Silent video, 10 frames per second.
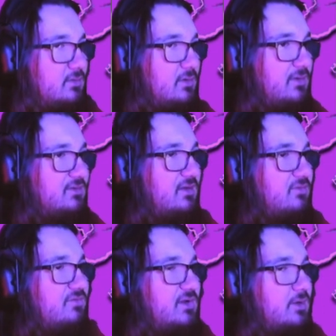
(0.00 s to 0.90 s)
Are these
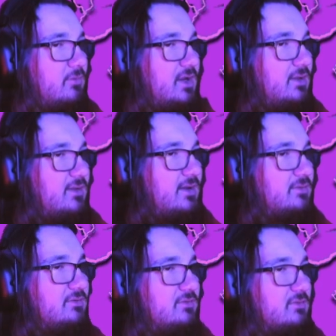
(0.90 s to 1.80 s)
infinite rain
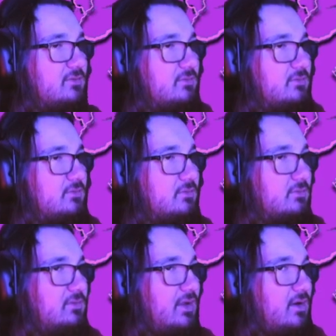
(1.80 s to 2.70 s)
clouds?
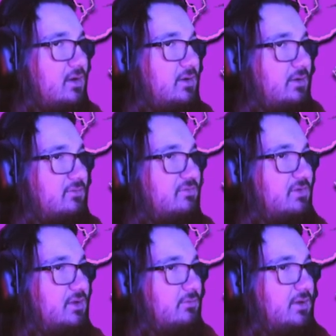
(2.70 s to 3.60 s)
They are
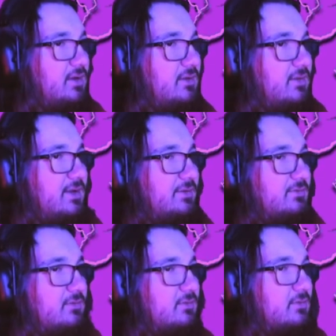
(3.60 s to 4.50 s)
infinite rain
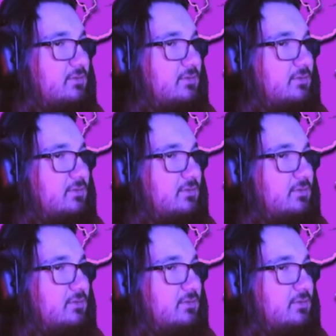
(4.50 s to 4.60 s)
clouds.